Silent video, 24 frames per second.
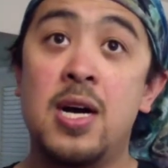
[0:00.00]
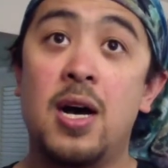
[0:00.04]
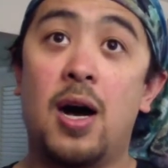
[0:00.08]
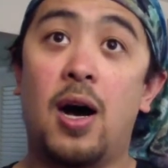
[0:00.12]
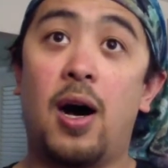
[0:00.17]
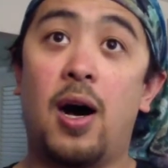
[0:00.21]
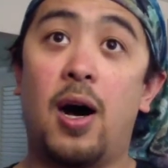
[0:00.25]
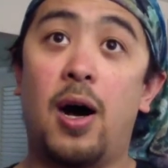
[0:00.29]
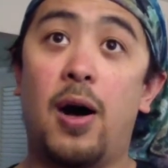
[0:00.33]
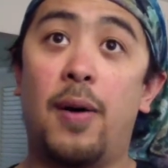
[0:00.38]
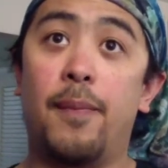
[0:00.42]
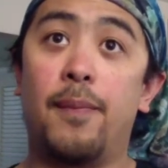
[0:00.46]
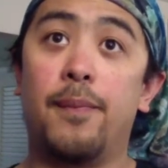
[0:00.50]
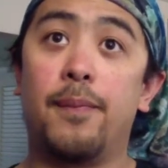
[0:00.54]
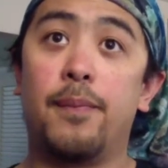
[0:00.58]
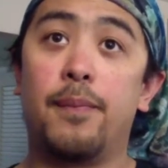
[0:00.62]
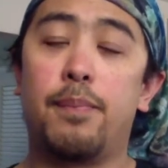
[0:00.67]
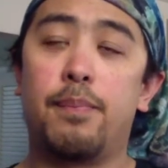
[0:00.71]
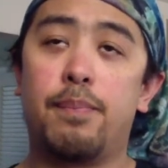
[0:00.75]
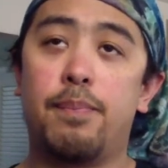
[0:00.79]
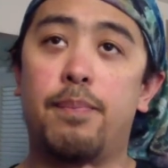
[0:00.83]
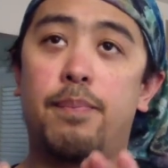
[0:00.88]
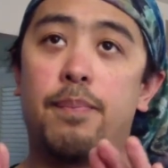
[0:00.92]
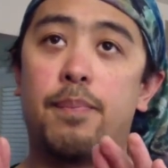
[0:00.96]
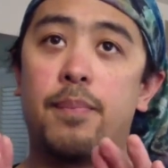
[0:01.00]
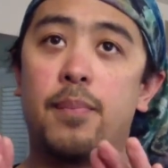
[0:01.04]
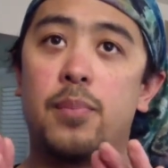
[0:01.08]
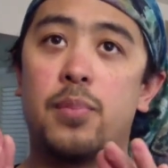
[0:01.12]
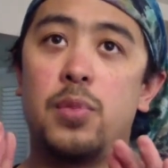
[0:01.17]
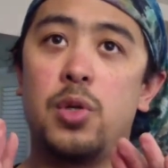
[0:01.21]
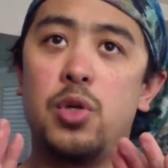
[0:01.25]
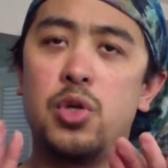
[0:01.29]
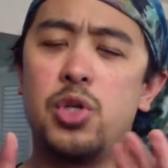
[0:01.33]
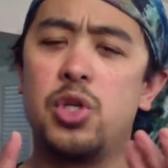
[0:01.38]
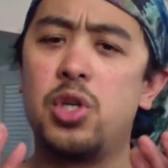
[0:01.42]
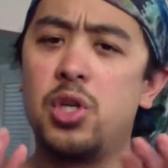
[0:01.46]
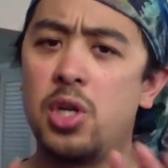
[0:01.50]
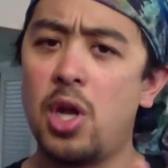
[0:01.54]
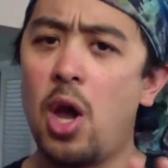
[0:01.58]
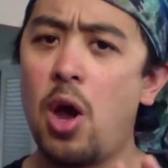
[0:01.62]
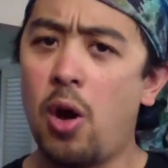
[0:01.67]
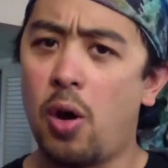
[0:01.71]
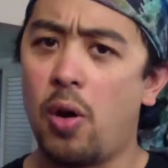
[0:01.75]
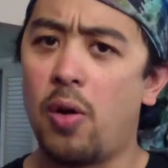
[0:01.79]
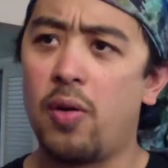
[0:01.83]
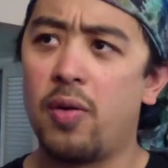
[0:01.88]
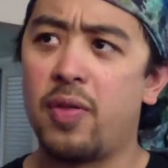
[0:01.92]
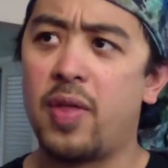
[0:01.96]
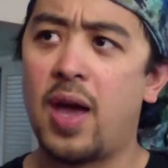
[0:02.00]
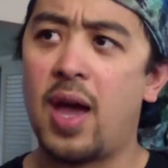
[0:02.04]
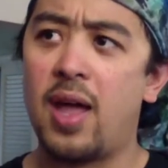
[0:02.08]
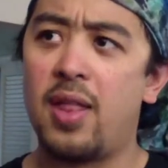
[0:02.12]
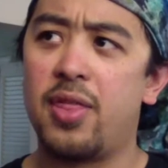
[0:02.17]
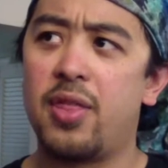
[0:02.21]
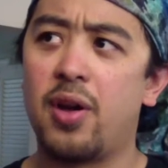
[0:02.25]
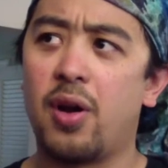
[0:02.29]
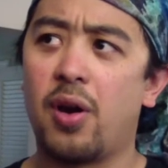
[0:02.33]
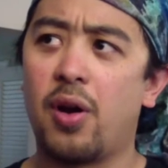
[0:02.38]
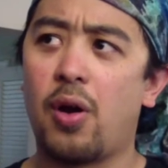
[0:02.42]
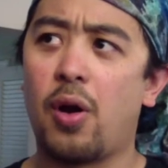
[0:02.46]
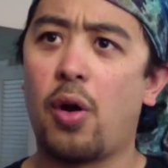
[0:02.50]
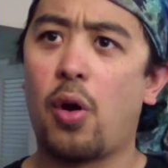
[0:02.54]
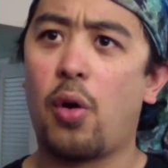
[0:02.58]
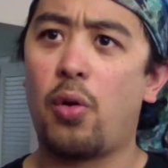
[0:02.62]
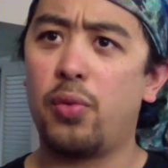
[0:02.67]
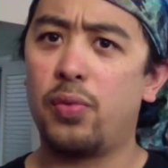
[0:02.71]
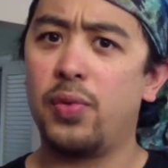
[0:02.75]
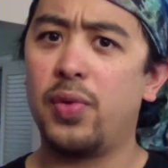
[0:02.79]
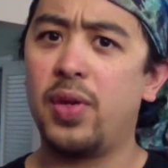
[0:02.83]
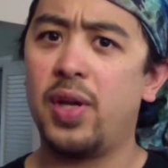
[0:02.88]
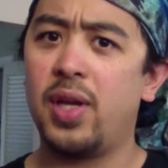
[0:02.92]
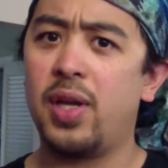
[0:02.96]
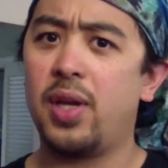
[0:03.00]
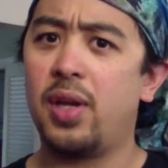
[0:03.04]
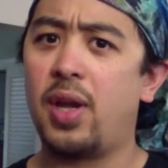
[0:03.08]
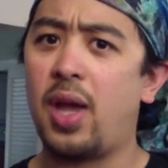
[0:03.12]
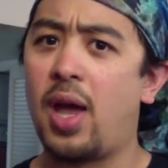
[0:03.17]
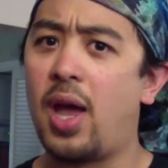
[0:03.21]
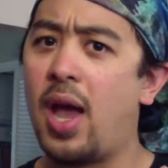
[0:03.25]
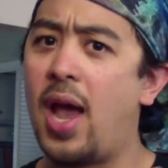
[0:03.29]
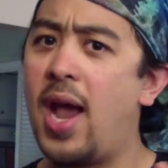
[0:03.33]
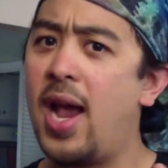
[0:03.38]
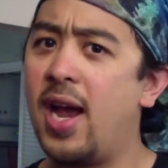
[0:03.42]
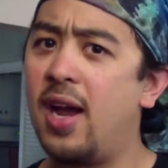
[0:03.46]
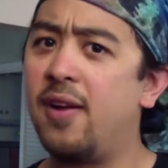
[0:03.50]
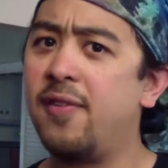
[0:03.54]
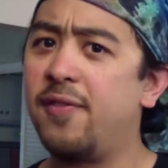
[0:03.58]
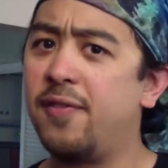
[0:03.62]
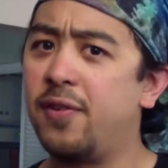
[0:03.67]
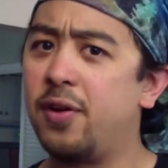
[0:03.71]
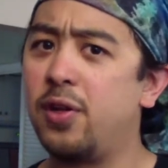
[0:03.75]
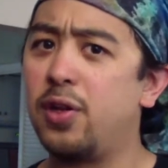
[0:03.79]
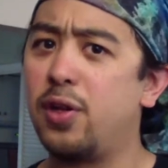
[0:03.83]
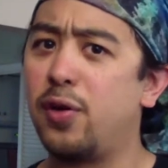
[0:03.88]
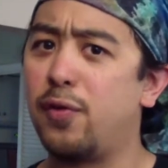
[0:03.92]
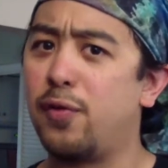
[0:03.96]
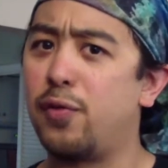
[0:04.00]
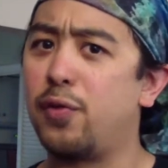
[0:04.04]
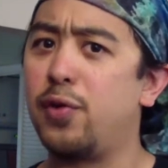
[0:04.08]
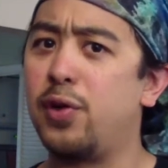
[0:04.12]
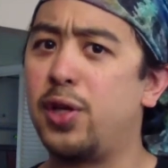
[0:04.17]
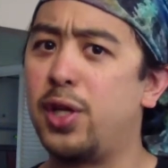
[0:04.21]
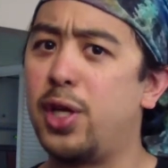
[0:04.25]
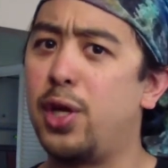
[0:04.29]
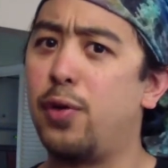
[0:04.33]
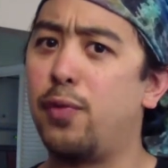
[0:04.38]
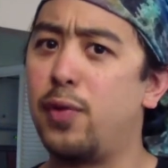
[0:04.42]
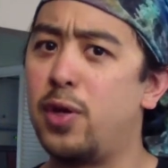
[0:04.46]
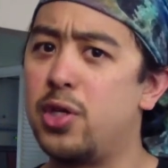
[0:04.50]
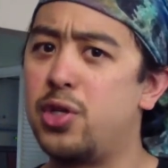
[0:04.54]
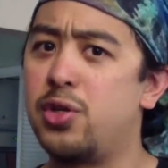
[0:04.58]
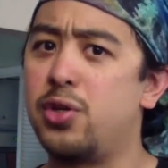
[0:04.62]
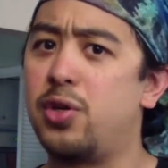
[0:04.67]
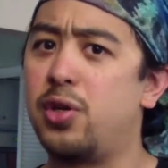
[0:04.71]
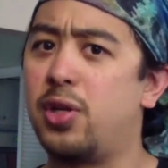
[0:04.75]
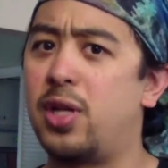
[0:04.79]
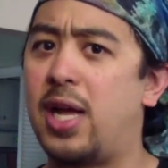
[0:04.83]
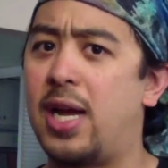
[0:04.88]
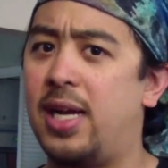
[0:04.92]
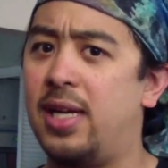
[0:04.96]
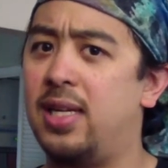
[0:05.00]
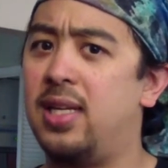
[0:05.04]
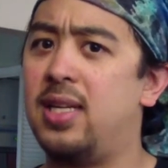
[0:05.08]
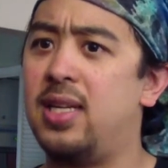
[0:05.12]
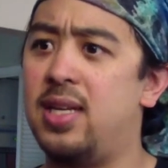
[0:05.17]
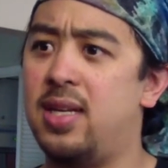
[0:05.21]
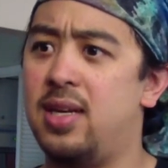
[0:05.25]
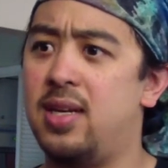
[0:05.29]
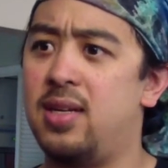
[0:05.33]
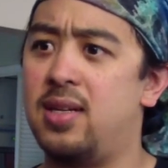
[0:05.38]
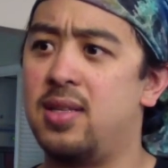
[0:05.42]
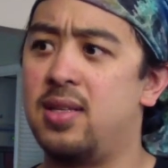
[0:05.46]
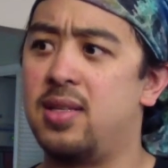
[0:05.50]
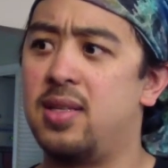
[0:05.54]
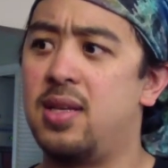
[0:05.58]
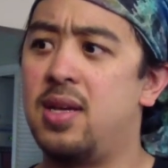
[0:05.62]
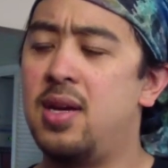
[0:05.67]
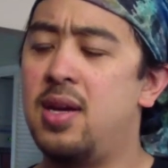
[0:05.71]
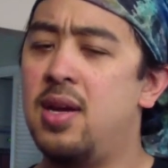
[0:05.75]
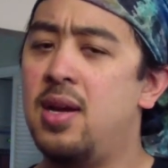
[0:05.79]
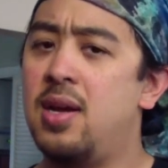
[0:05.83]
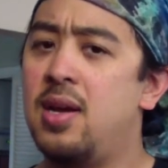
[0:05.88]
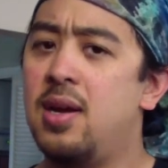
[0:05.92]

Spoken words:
you should know that there are only a handful of really original ideas.